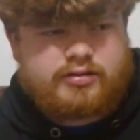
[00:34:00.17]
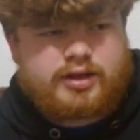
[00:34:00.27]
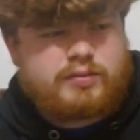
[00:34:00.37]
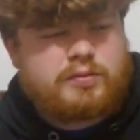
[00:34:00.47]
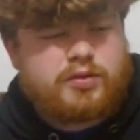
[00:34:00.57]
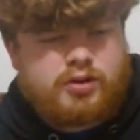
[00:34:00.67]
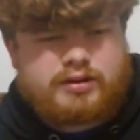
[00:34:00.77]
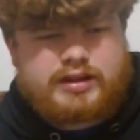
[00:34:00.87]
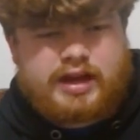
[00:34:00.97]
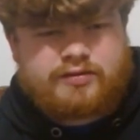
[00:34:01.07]
Like, people
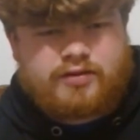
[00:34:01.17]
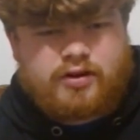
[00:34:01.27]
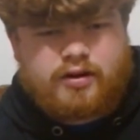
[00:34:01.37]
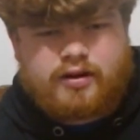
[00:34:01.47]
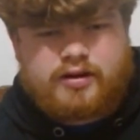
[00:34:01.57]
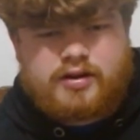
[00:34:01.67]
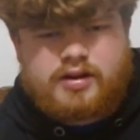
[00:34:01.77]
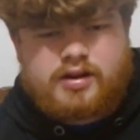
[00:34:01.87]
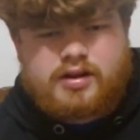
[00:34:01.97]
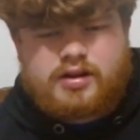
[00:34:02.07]
going that far.
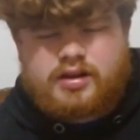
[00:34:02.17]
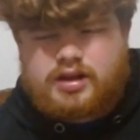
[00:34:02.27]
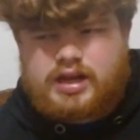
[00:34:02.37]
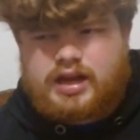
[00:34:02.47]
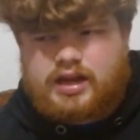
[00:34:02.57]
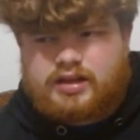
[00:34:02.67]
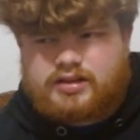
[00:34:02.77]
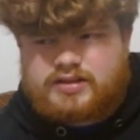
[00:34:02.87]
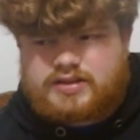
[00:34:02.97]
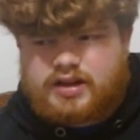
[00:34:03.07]
And
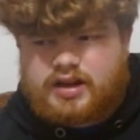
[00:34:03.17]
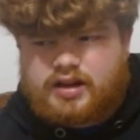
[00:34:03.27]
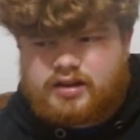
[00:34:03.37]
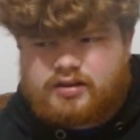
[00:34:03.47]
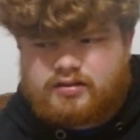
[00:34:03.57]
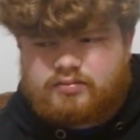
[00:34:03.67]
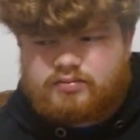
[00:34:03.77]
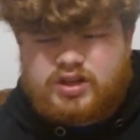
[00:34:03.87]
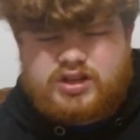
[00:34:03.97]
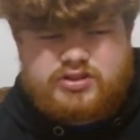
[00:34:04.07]
it's like,
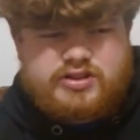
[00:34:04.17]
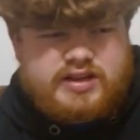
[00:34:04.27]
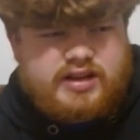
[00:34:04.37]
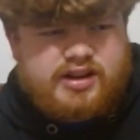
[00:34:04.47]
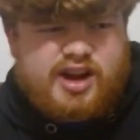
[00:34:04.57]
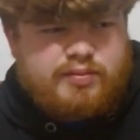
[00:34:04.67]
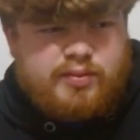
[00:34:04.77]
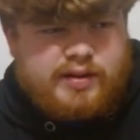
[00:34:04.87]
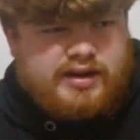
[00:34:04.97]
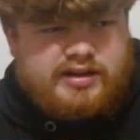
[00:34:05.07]
he's just had a
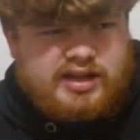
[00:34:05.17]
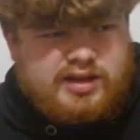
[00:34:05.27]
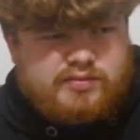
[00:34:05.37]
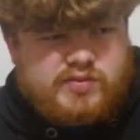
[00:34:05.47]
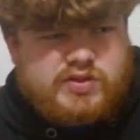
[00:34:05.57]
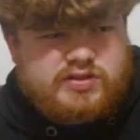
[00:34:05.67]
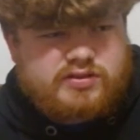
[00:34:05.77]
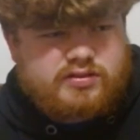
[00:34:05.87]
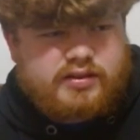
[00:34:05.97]
couple bad games.